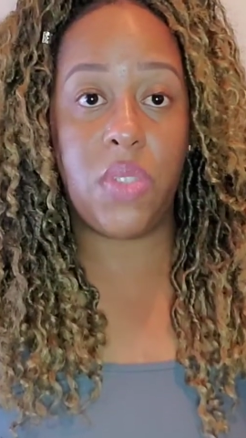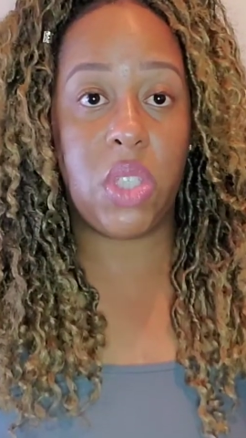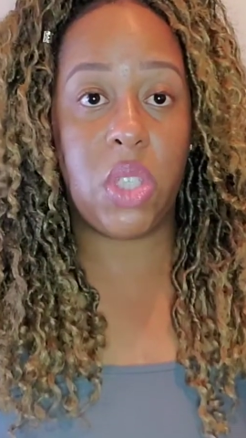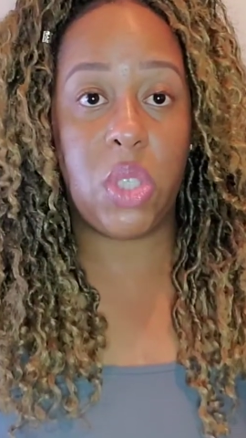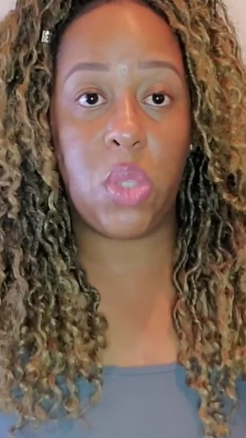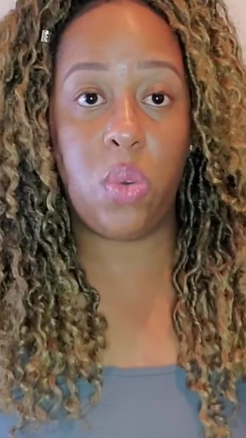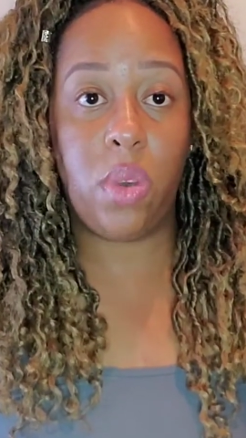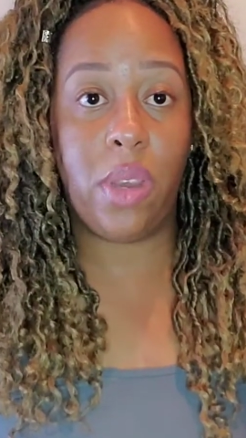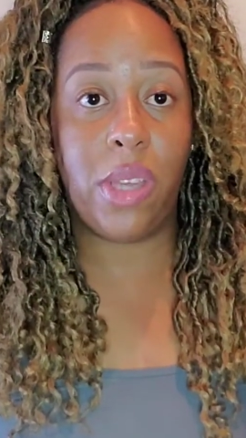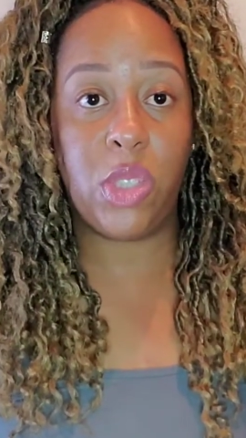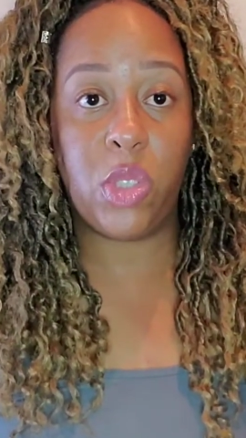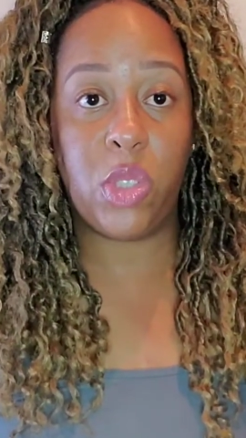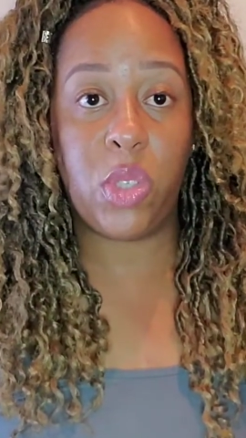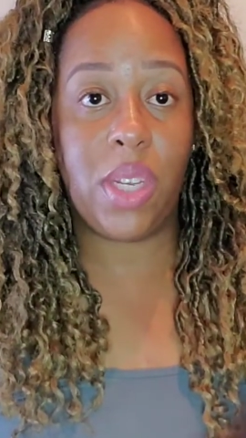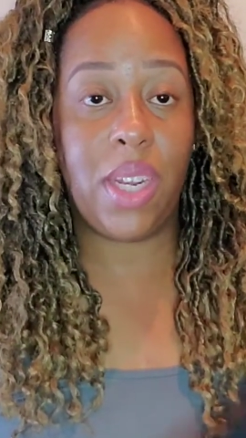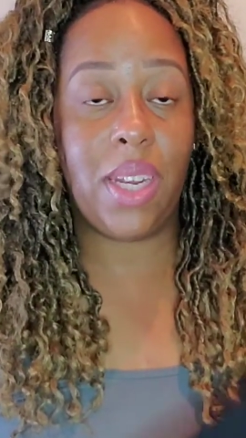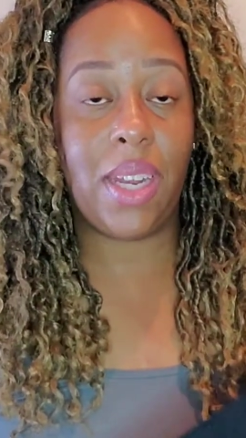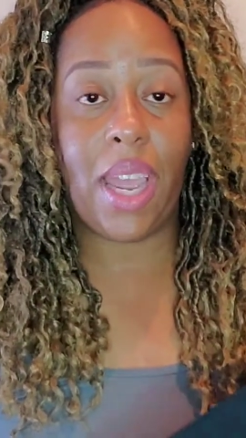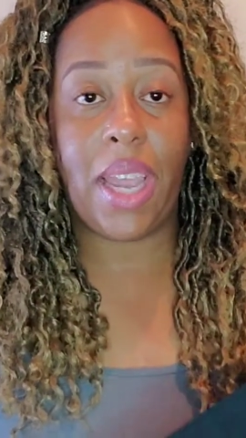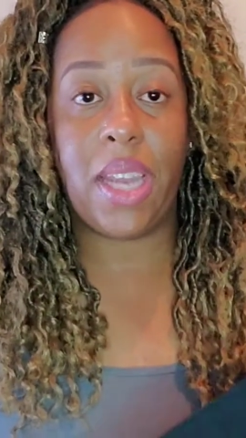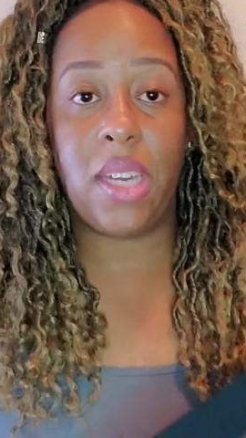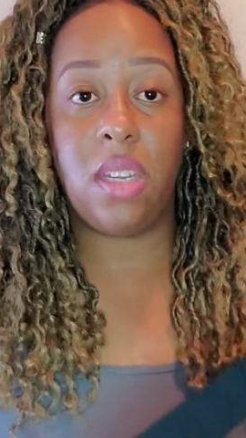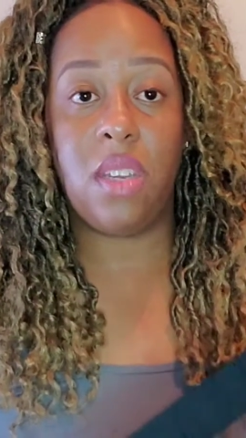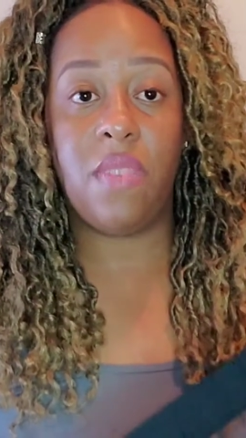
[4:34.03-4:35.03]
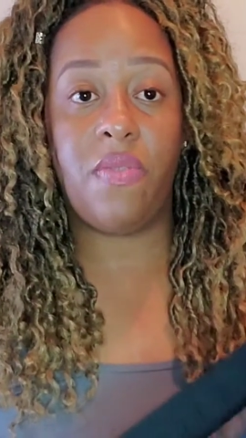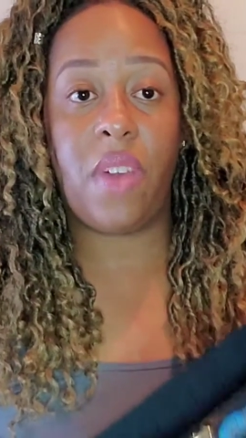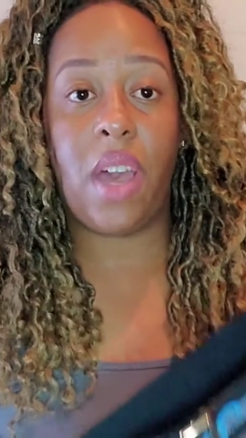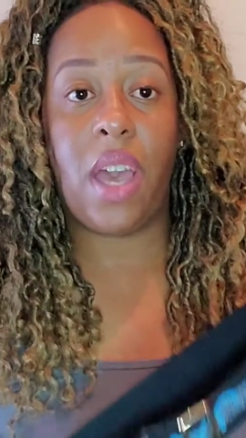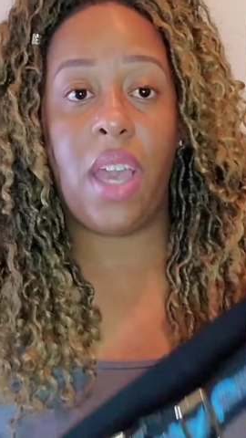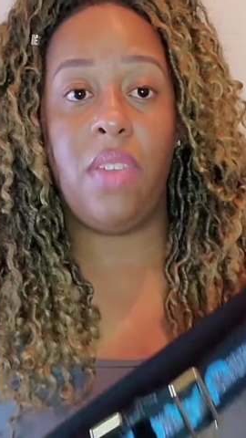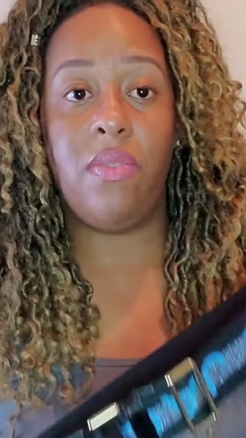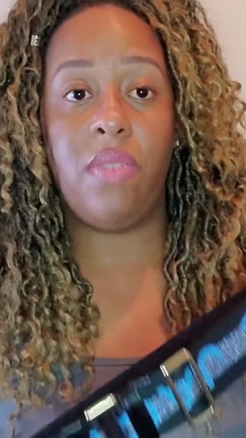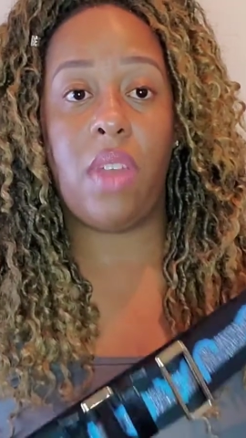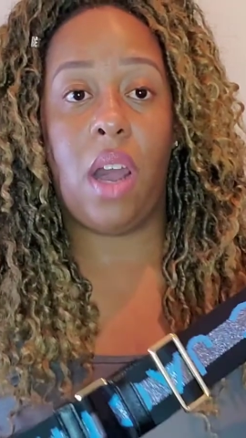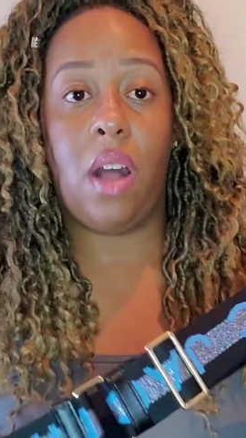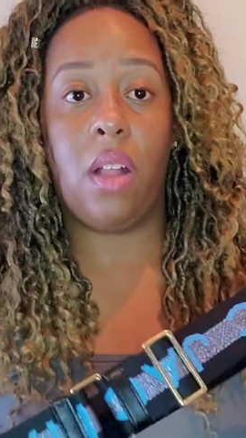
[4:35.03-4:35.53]

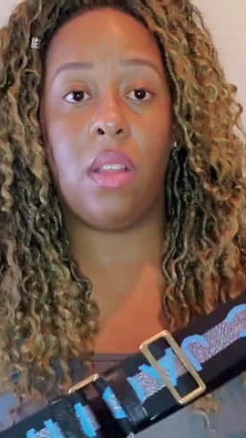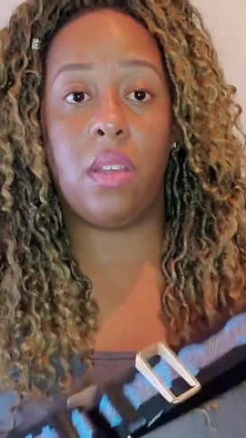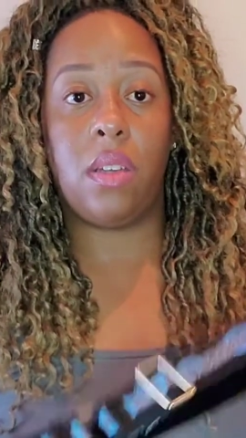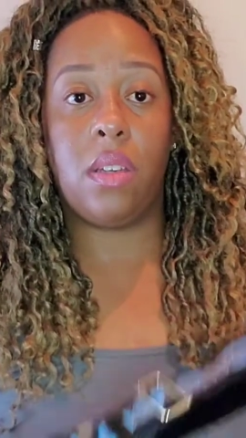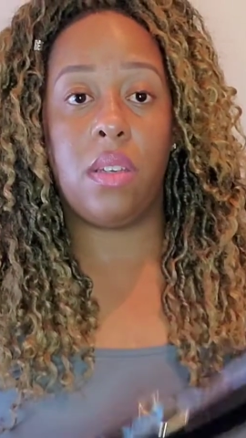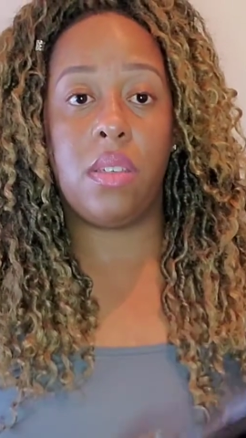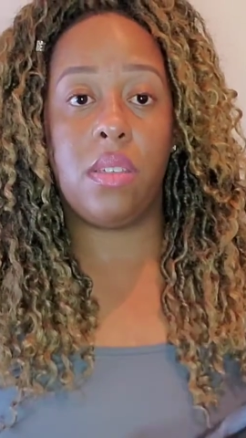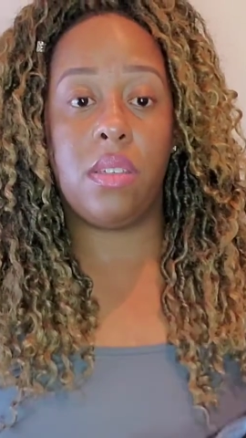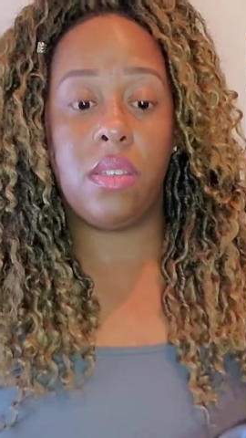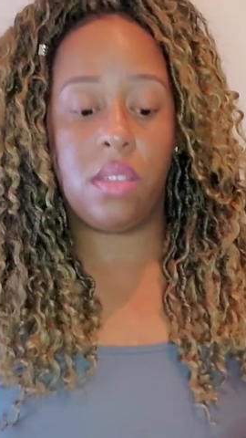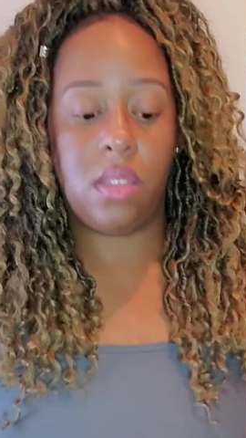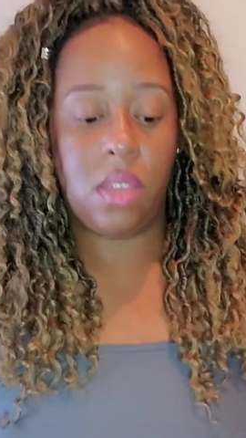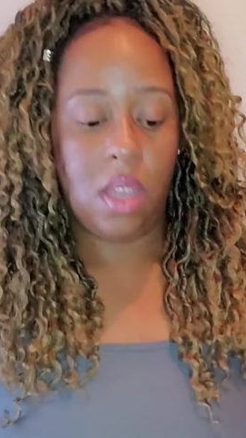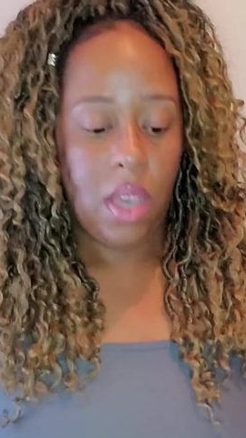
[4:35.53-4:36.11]
$295.